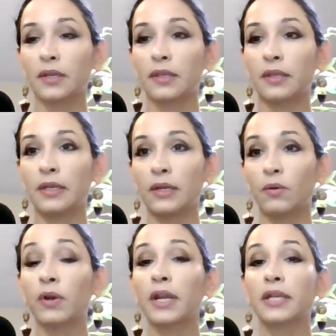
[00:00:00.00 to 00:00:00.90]
the
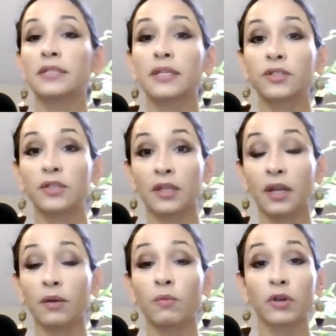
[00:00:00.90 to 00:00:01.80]
organization that
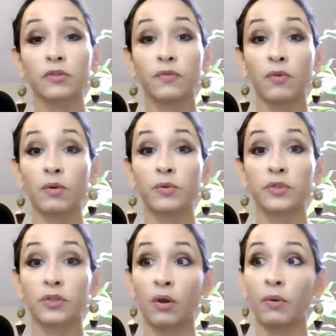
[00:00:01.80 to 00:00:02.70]
I worked for was
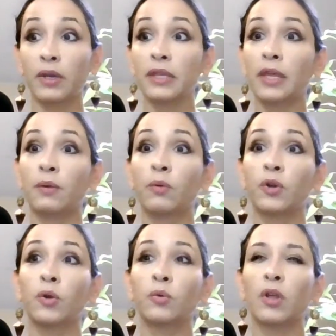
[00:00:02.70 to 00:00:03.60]
going, they were
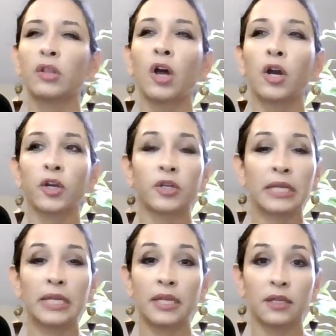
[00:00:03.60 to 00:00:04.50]
no longer
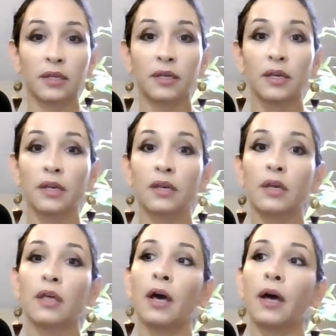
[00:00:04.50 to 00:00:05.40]
needing
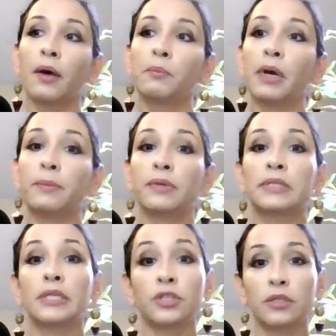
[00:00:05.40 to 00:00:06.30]
my
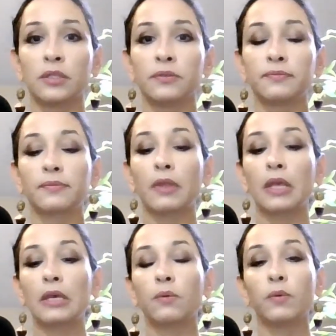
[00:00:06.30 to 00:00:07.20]
position
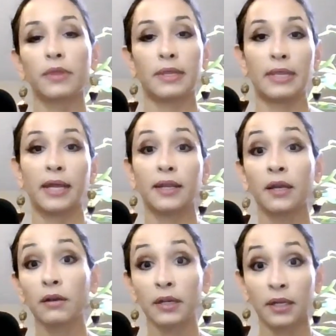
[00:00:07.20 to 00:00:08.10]
within that
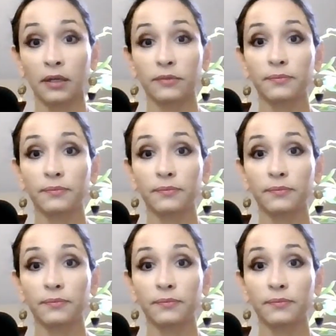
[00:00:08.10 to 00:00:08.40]
area